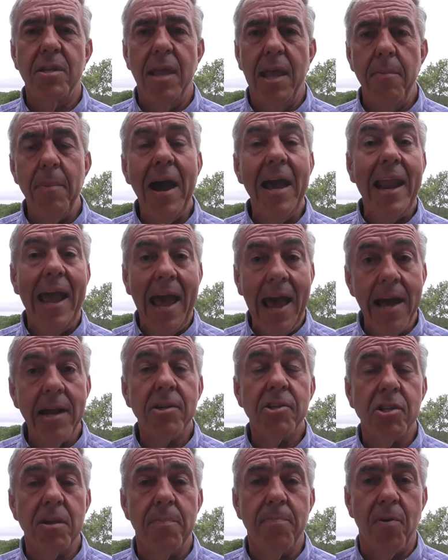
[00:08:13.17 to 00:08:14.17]
They might
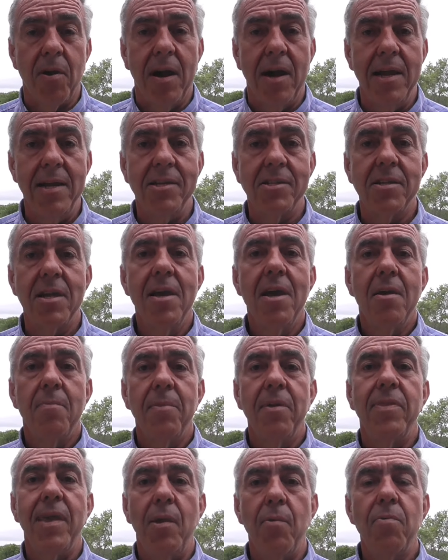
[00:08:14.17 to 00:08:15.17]
act surprised,
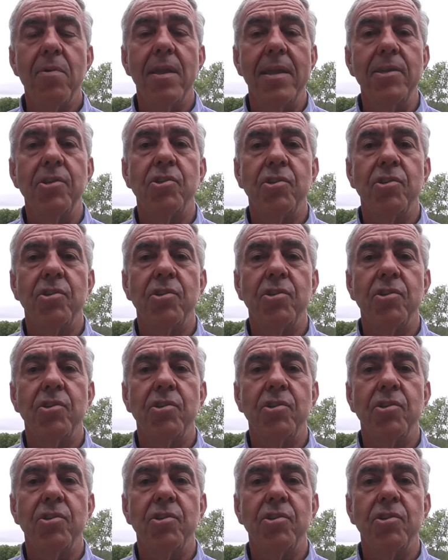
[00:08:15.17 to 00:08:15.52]
but they really